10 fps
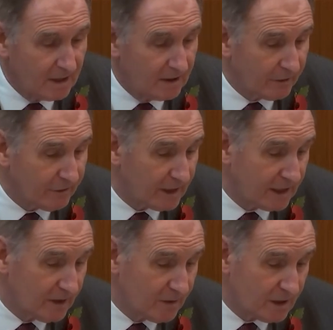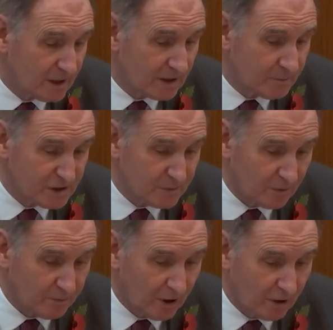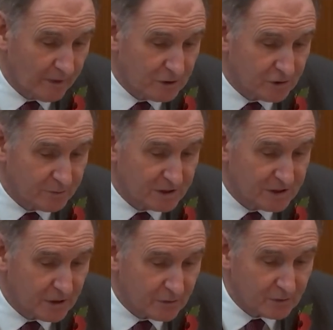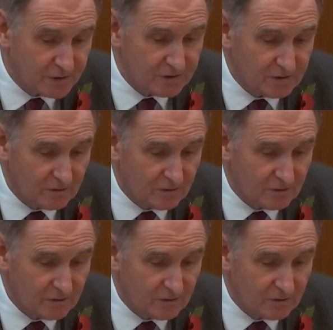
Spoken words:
Nothing in the admissible parliamentary materials